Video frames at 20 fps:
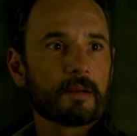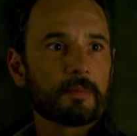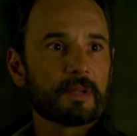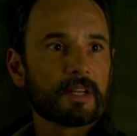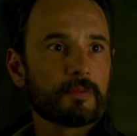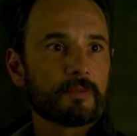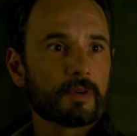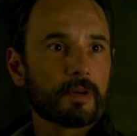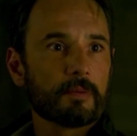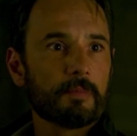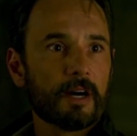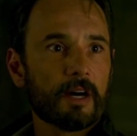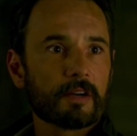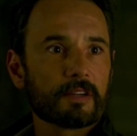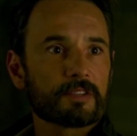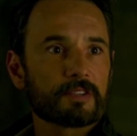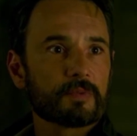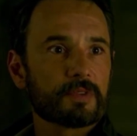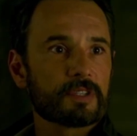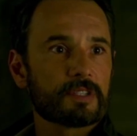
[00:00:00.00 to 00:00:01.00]
Not only did
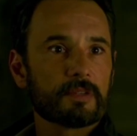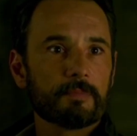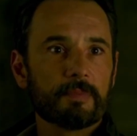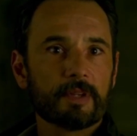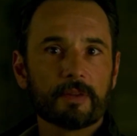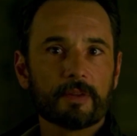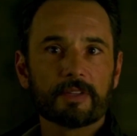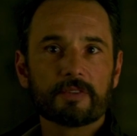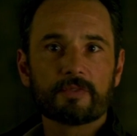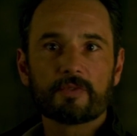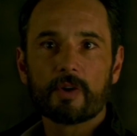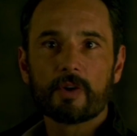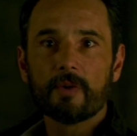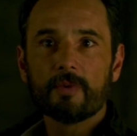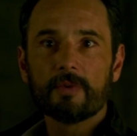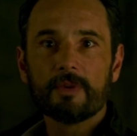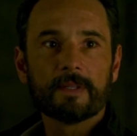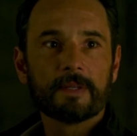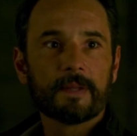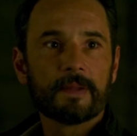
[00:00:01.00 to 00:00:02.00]
we figure out
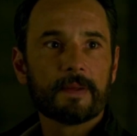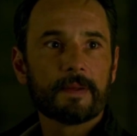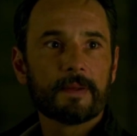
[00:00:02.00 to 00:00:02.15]
drones